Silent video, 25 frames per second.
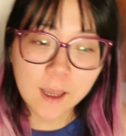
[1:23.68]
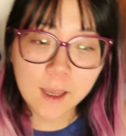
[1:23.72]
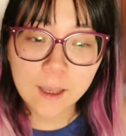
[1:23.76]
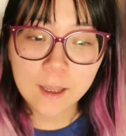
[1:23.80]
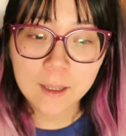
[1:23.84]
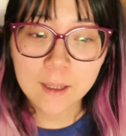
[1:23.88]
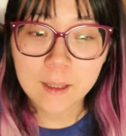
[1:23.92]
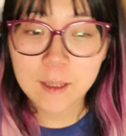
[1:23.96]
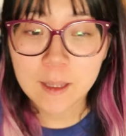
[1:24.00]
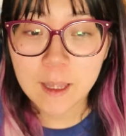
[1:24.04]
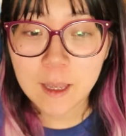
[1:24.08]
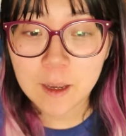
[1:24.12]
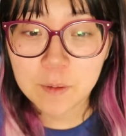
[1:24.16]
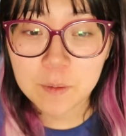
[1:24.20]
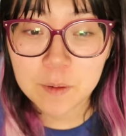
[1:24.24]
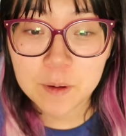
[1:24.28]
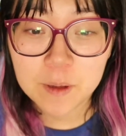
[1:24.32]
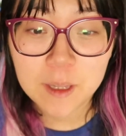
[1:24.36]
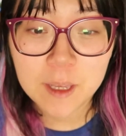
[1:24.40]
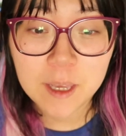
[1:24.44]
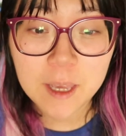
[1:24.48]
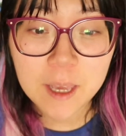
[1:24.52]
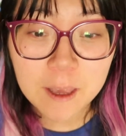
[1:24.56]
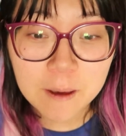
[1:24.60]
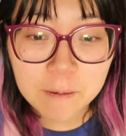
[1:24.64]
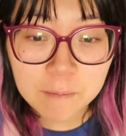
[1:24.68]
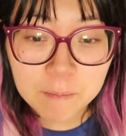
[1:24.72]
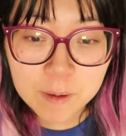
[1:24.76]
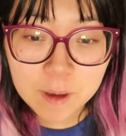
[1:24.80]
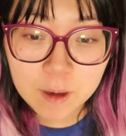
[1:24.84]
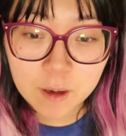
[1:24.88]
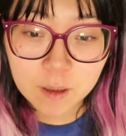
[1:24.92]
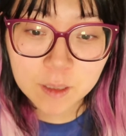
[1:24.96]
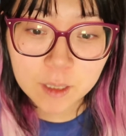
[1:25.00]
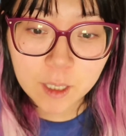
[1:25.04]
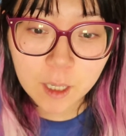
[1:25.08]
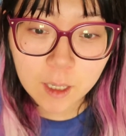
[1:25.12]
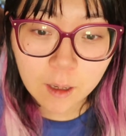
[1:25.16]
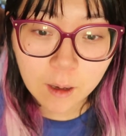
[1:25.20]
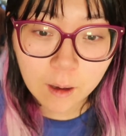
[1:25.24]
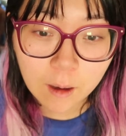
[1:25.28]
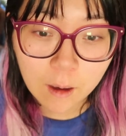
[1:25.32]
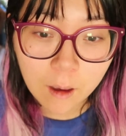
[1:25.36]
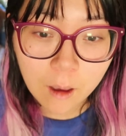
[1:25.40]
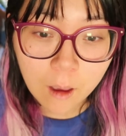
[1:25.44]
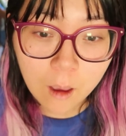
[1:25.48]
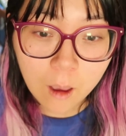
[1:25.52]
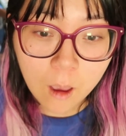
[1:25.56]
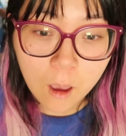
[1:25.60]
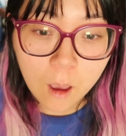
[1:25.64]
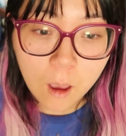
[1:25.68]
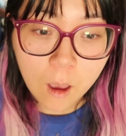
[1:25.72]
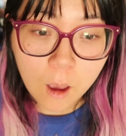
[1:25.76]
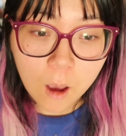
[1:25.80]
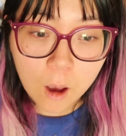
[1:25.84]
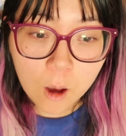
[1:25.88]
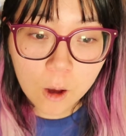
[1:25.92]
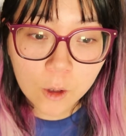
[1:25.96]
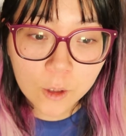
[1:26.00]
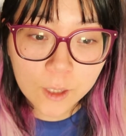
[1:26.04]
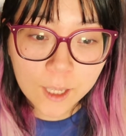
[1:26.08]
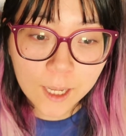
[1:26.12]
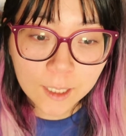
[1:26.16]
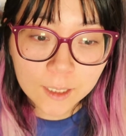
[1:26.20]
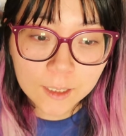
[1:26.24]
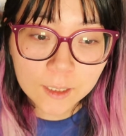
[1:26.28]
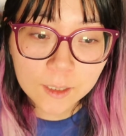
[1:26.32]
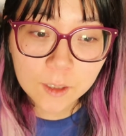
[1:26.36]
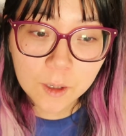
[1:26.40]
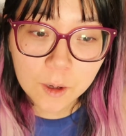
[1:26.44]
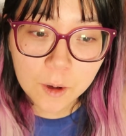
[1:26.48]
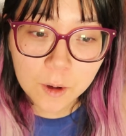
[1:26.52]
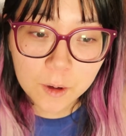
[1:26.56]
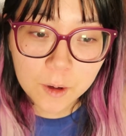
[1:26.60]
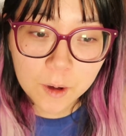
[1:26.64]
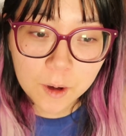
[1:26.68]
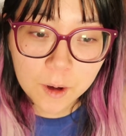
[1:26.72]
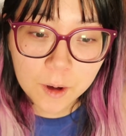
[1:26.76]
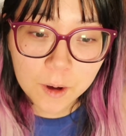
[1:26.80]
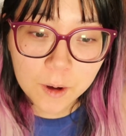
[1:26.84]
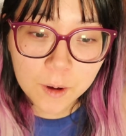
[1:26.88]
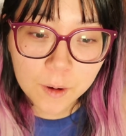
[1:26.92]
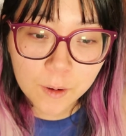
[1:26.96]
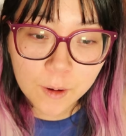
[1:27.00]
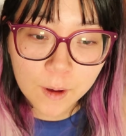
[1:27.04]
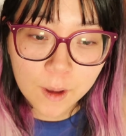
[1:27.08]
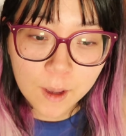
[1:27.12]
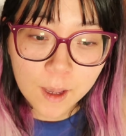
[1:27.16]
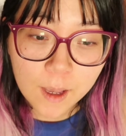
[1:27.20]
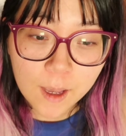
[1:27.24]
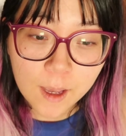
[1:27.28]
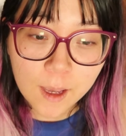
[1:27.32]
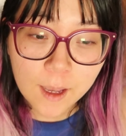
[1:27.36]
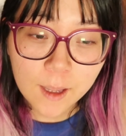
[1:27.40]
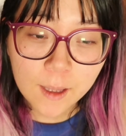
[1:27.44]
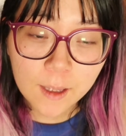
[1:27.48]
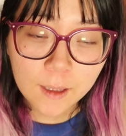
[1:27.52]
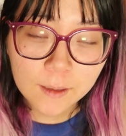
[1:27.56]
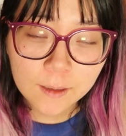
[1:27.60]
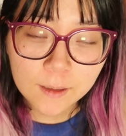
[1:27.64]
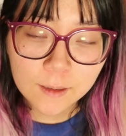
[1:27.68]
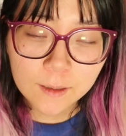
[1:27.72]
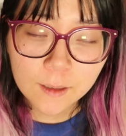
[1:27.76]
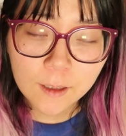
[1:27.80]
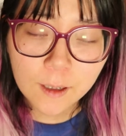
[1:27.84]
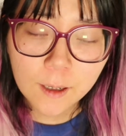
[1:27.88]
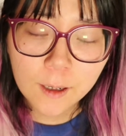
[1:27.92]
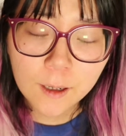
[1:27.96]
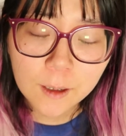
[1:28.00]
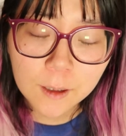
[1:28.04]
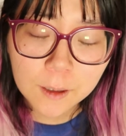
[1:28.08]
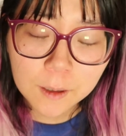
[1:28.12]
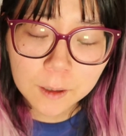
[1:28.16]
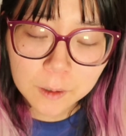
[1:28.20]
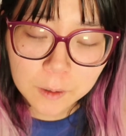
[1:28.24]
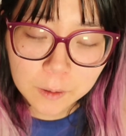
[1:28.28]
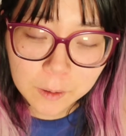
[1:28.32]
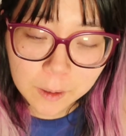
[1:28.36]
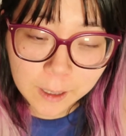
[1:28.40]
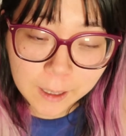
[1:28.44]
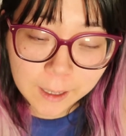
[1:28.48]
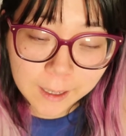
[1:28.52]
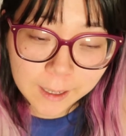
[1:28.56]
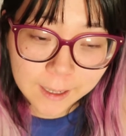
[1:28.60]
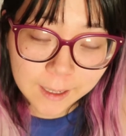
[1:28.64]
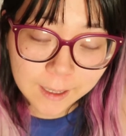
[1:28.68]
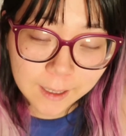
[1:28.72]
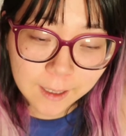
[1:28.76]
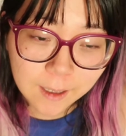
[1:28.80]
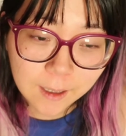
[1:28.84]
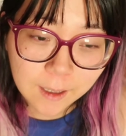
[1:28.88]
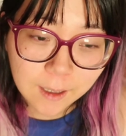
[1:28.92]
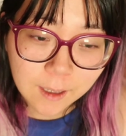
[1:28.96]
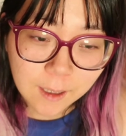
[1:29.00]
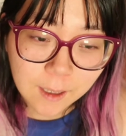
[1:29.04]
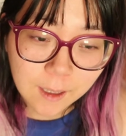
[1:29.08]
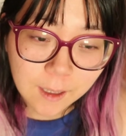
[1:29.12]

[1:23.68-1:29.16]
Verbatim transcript: And that really hit me. I was like, oh, that's Coco. And I started crying.